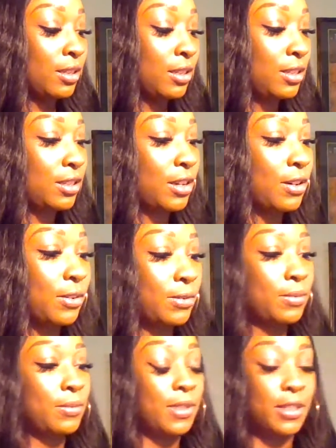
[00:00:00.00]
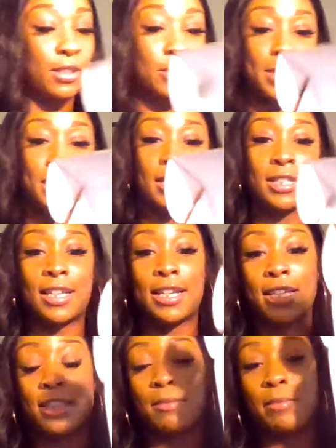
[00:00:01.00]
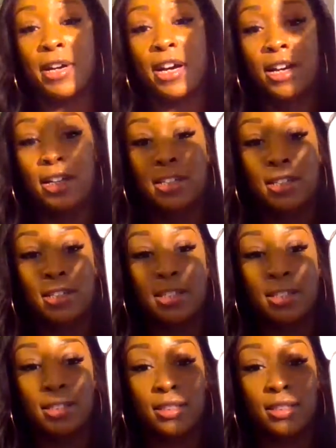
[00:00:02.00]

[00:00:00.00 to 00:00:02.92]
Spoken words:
So this is what it looks like in the box.